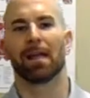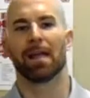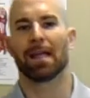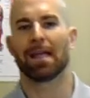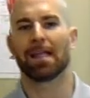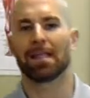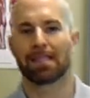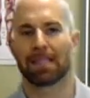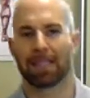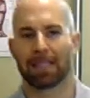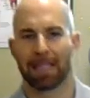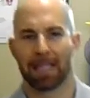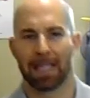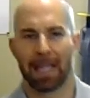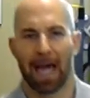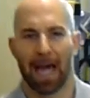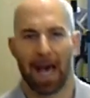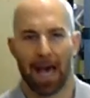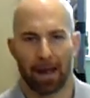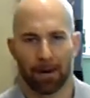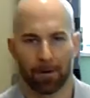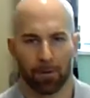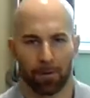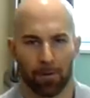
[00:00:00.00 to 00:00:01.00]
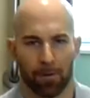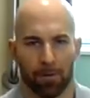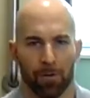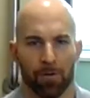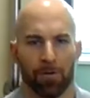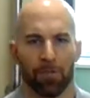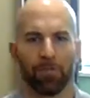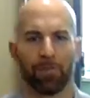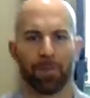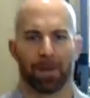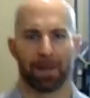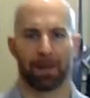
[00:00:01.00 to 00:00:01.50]
is lateral
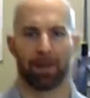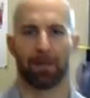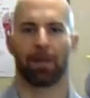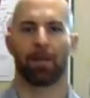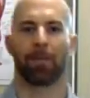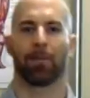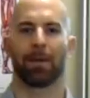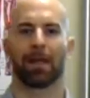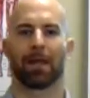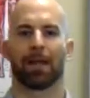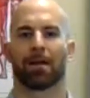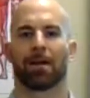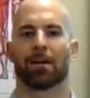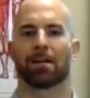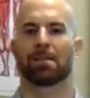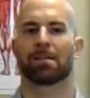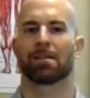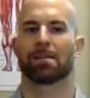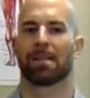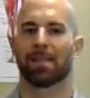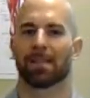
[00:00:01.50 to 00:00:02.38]
movement, because